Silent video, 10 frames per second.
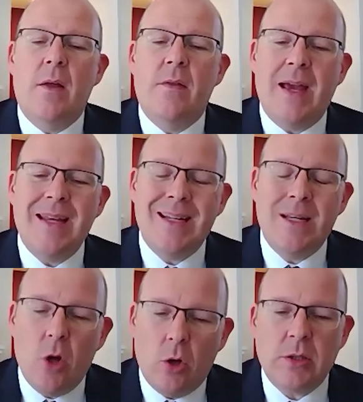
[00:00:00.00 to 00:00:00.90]
they
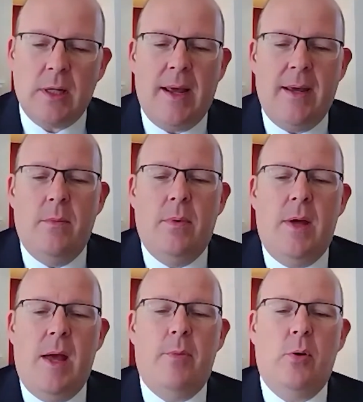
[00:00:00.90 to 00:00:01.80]
did not claim
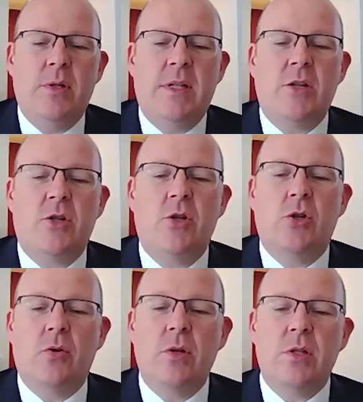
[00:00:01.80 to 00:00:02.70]
employer's national
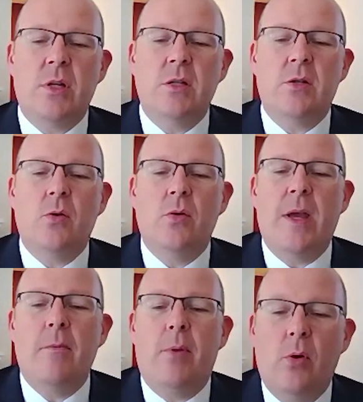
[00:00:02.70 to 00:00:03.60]
insurance as thought
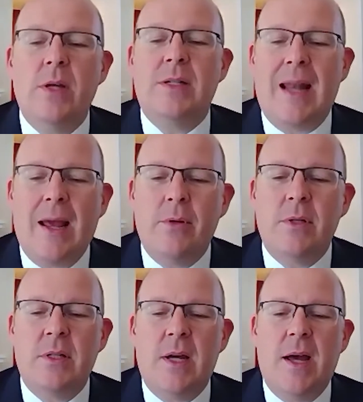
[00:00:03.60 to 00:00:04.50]
the employer's
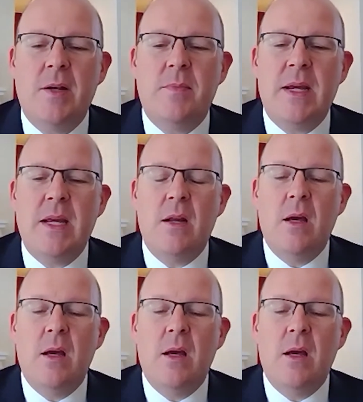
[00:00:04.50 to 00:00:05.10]
allowance had been